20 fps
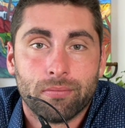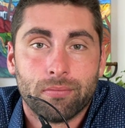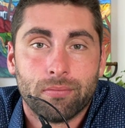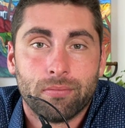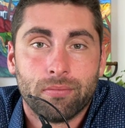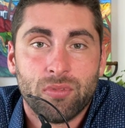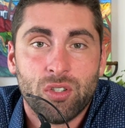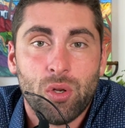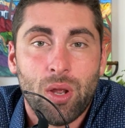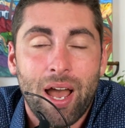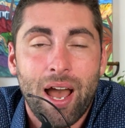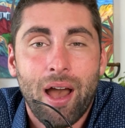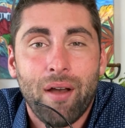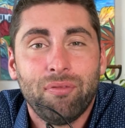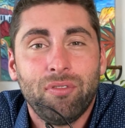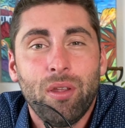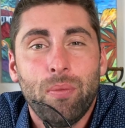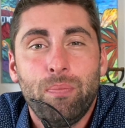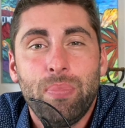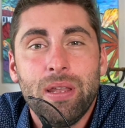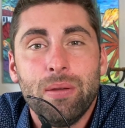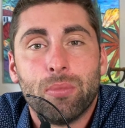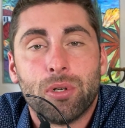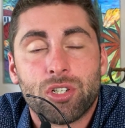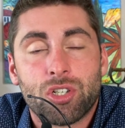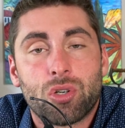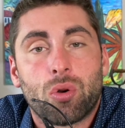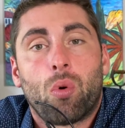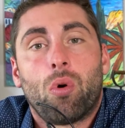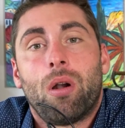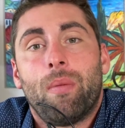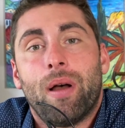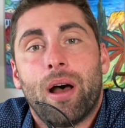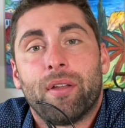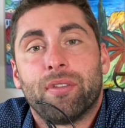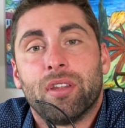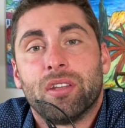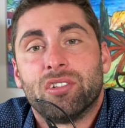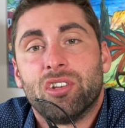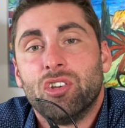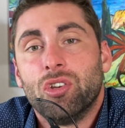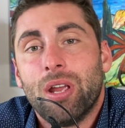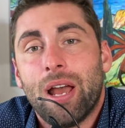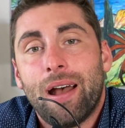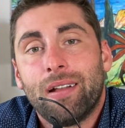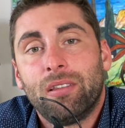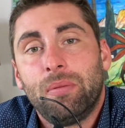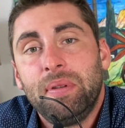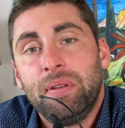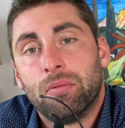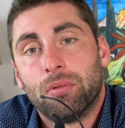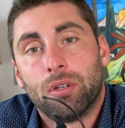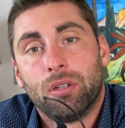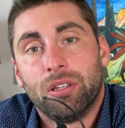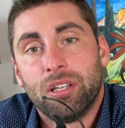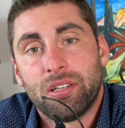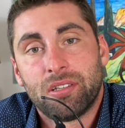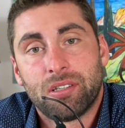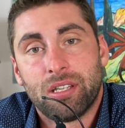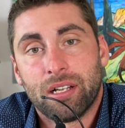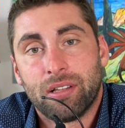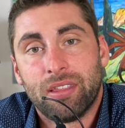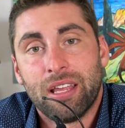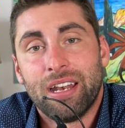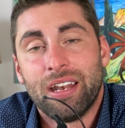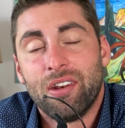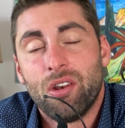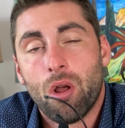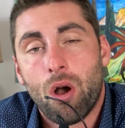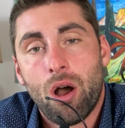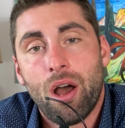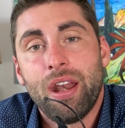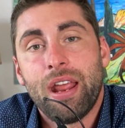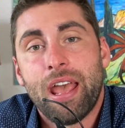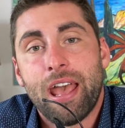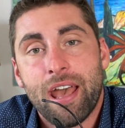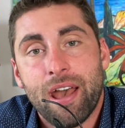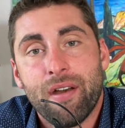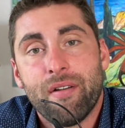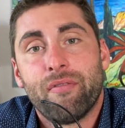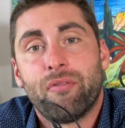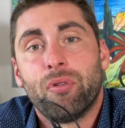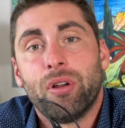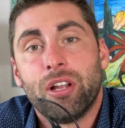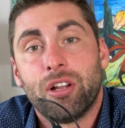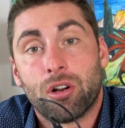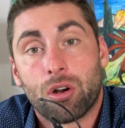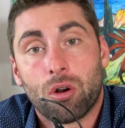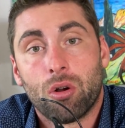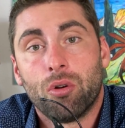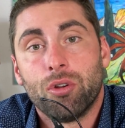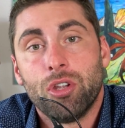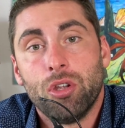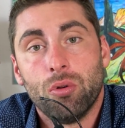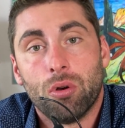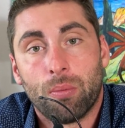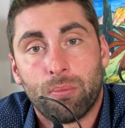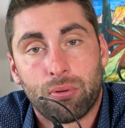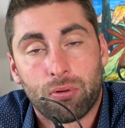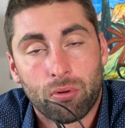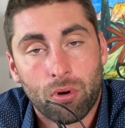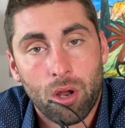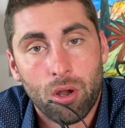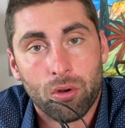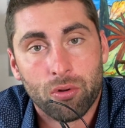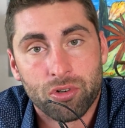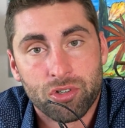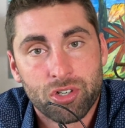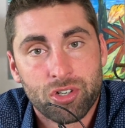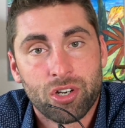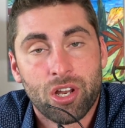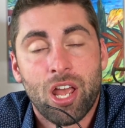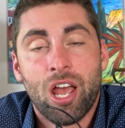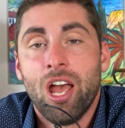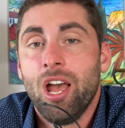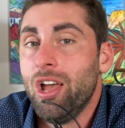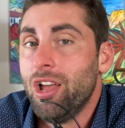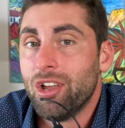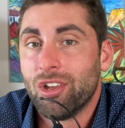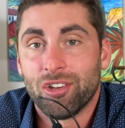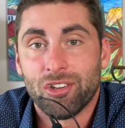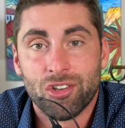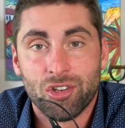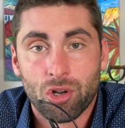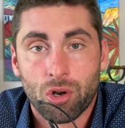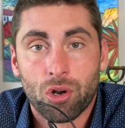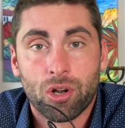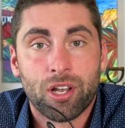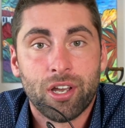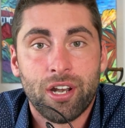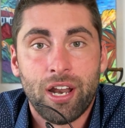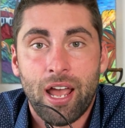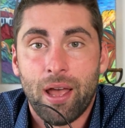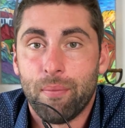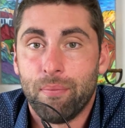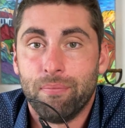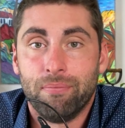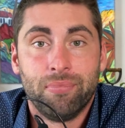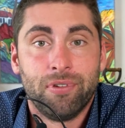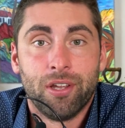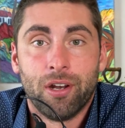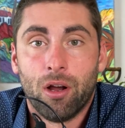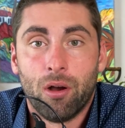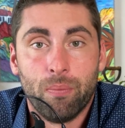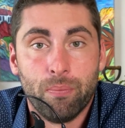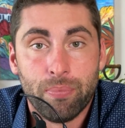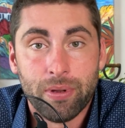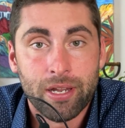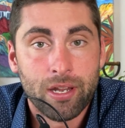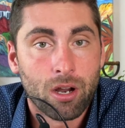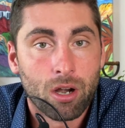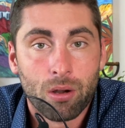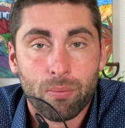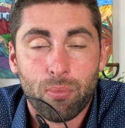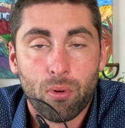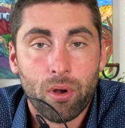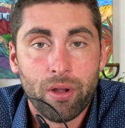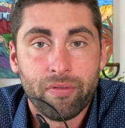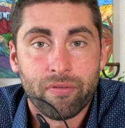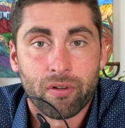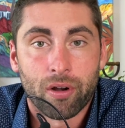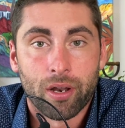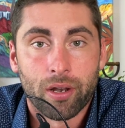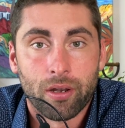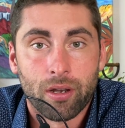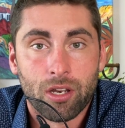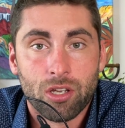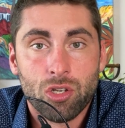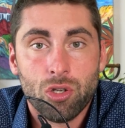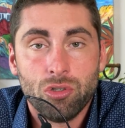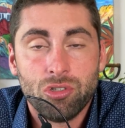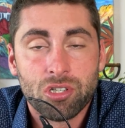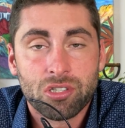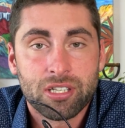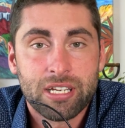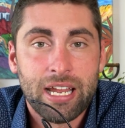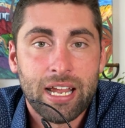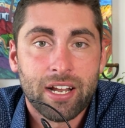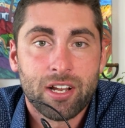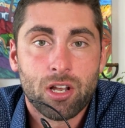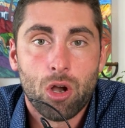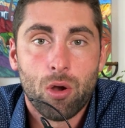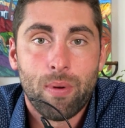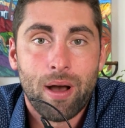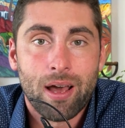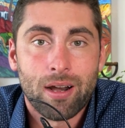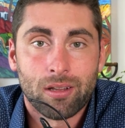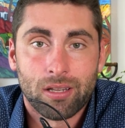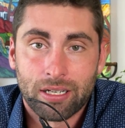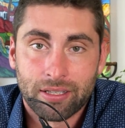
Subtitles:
You have to be mature about this, and you have to be realistic that not every girl you approach, you're going to be her boyfriend. You just can't go about it like